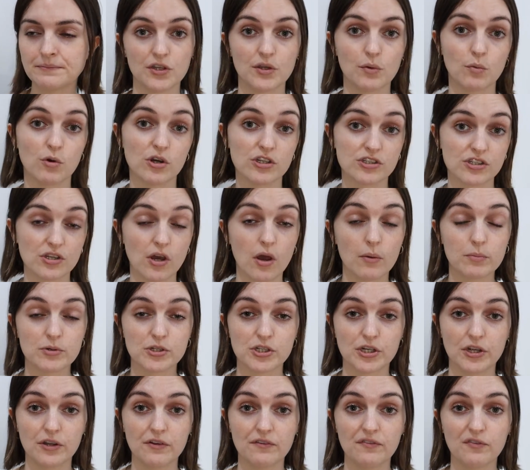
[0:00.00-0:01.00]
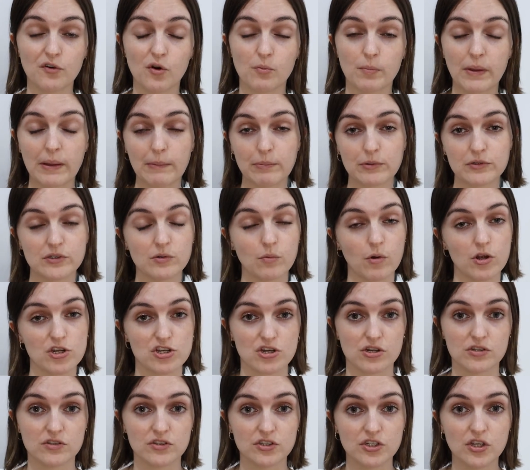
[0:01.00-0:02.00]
So there was the option for people to watch on